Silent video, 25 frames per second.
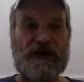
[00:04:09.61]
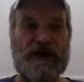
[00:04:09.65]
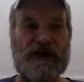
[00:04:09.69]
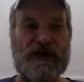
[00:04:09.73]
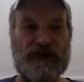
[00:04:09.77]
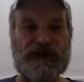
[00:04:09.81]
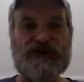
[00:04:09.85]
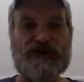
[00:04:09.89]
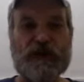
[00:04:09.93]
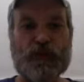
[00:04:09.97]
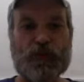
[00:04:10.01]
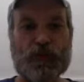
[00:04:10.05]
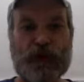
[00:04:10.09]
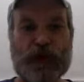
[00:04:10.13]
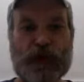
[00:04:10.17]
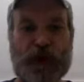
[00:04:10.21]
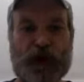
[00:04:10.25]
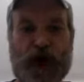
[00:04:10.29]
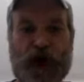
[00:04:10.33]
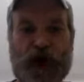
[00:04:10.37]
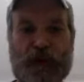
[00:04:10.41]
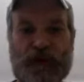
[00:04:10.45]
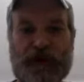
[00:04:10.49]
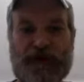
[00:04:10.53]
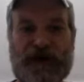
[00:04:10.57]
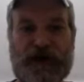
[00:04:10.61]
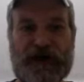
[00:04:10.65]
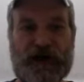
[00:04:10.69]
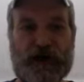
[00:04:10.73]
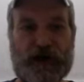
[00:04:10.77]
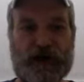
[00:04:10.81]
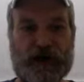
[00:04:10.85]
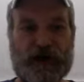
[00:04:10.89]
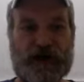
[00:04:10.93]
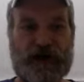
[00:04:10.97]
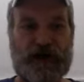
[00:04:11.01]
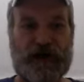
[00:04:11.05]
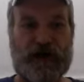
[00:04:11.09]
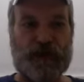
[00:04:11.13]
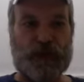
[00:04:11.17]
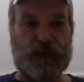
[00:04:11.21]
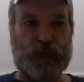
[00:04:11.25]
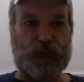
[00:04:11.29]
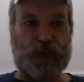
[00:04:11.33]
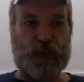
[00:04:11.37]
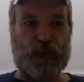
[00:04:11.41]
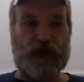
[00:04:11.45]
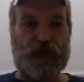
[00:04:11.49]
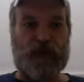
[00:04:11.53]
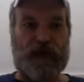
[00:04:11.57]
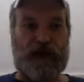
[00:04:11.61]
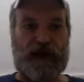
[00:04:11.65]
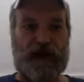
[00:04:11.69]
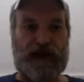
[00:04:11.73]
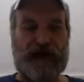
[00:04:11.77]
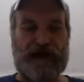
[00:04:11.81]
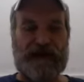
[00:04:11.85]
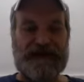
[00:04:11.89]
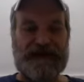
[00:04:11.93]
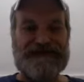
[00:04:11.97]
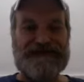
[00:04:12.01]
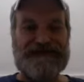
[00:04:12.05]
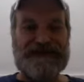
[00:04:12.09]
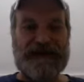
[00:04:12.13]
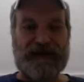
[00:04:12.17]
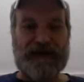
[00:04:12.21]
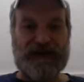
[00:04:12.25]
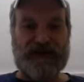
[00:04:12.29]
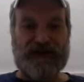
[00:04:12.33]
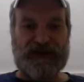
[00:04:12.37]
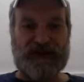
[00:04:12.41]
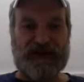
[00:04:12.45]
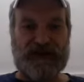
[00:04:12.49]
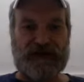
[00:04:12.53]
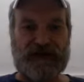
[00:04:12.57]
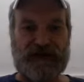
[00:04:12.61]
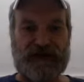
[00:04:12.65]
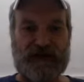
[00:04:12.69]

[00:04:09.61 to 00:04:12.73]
This would accommodate your schedule that it doesn't